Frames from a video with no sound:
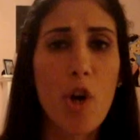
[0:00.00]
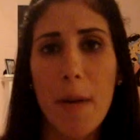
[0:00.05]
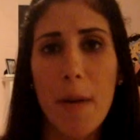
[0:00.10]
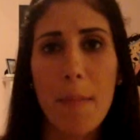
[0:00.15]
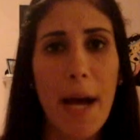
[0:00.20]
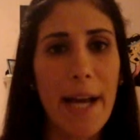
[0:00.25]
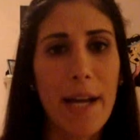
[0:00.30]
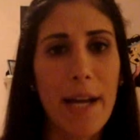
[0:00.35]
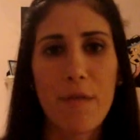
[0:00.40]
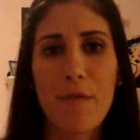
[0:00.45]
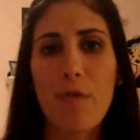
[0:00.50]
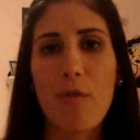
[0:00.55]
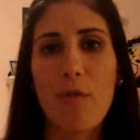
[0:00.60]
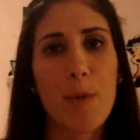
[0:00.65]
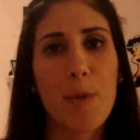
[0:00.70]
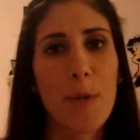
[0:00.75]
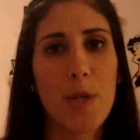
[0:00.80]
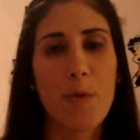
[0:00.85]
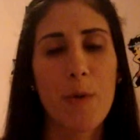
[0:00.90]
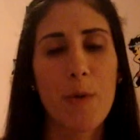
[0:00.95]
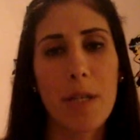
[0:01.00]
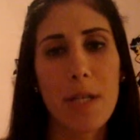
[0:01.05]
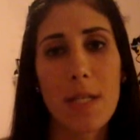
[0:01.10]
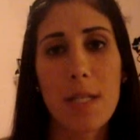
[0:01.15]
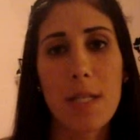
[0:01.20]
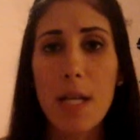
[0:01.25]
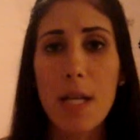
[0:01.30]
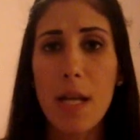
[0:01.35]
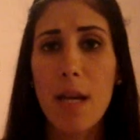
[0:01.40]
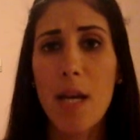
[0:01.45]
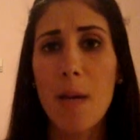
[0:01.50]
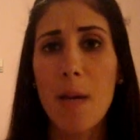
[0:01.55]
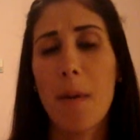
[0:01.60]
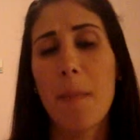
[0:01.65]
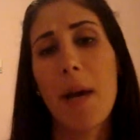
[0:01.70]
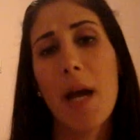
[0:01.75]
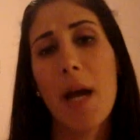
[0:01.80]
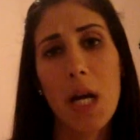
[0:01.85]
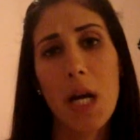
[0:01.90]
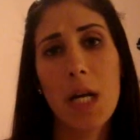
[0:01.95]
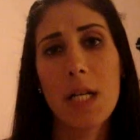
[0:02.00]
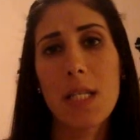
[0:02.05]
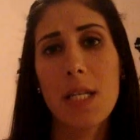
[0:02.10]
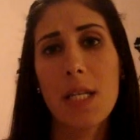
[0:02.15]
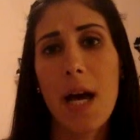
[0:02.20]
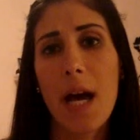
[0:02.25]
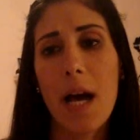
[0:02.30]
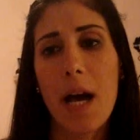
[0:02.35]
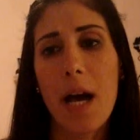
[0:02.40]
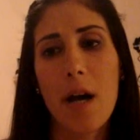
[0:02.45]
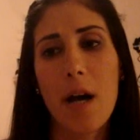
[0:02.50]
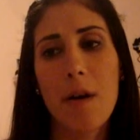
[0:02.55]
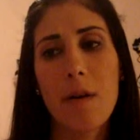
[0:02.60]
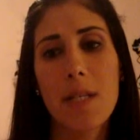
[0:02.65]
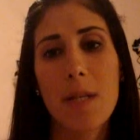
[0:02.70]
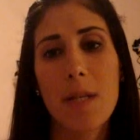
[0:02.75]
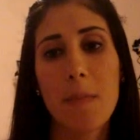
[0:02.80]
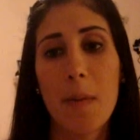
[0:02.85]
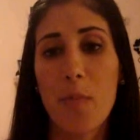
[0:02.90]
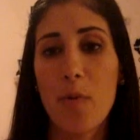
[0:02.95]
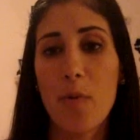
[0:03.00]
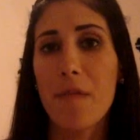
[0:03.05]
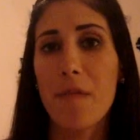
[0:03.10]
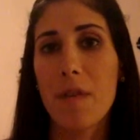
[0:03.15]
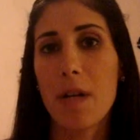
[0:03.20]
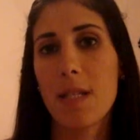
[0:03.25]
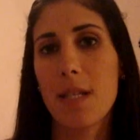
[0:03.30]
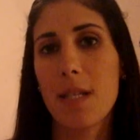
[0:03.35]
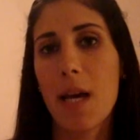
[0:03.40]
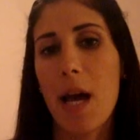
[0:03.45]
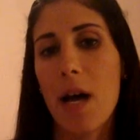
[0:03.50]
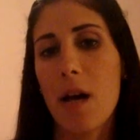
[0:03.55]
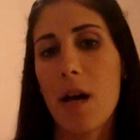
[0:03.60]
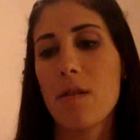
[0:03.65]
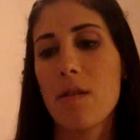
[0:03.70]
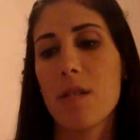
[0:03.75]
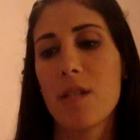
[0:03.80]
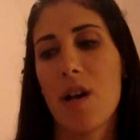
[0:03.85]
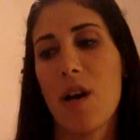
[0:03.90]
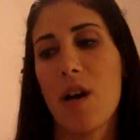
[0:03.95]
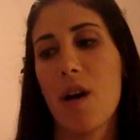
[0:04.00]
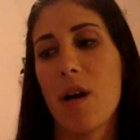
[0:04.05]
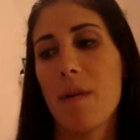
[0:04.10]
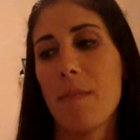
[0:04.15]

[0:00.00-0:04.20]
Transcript: going back and forth between the city and my parents' house and my boyfriend's house.